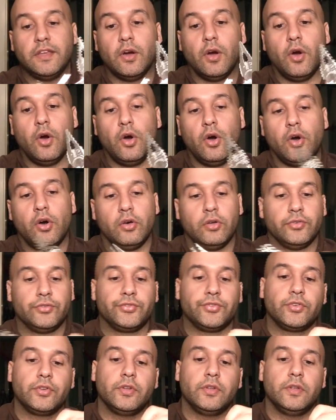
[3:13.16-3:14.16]
The
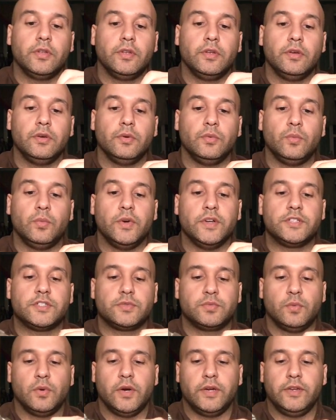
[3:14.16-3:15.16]
AWLS.
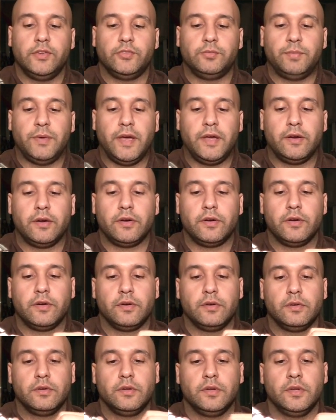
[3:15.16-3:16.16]
Which one is better?
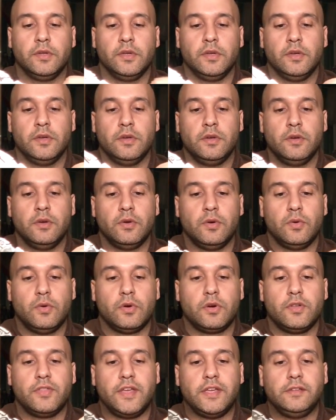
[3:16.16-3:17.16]

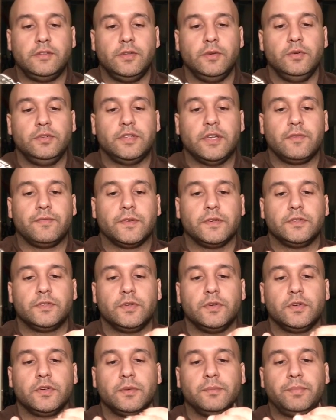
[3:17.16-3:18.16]
Or are they too
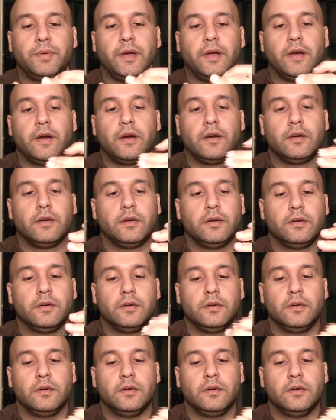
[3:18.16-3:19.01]
different to compare?